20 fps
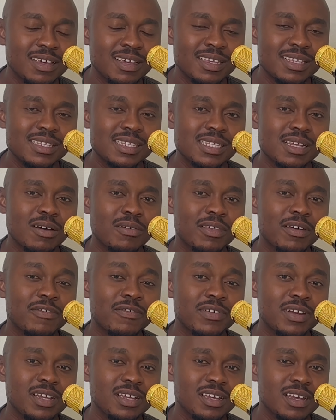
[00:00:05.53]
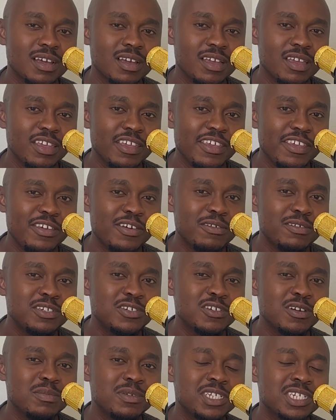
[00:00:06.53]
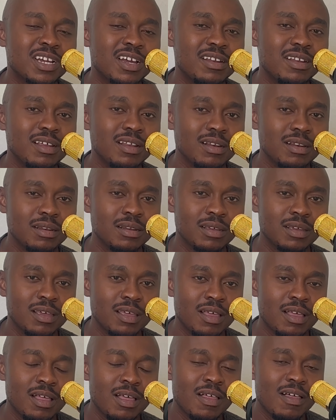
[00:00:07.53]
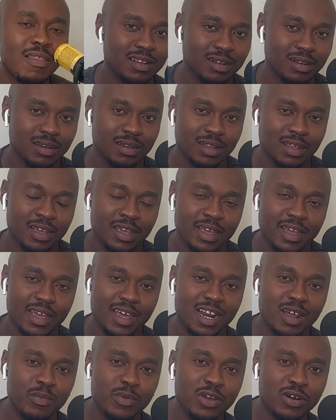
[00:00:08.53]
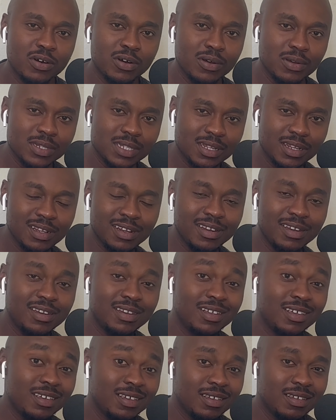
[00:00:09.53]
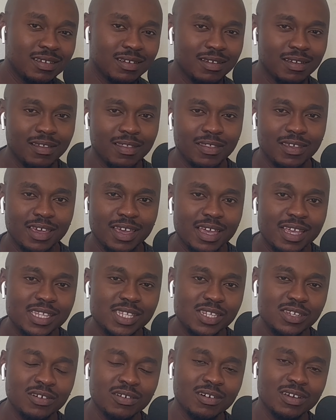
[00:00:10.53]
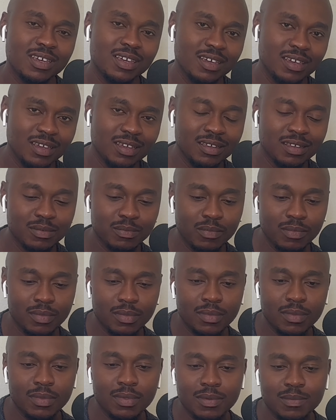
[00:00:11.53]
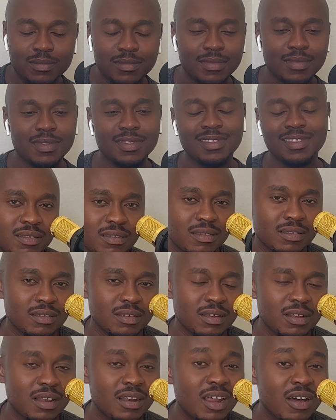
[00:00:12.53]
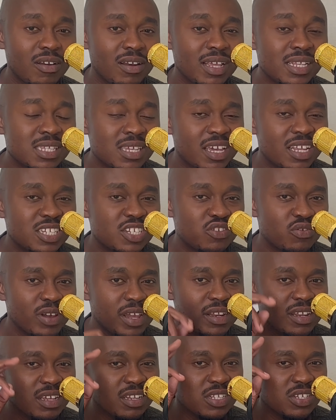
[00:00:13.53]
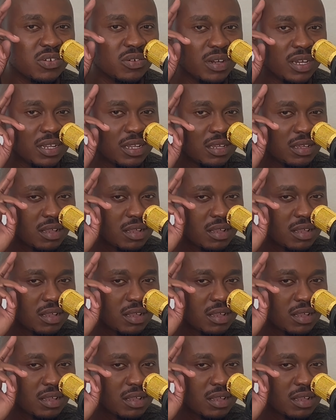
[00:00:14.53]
South Africa YouTube channel. And I'm your host, D, the SEO King. Now let's get straight into it.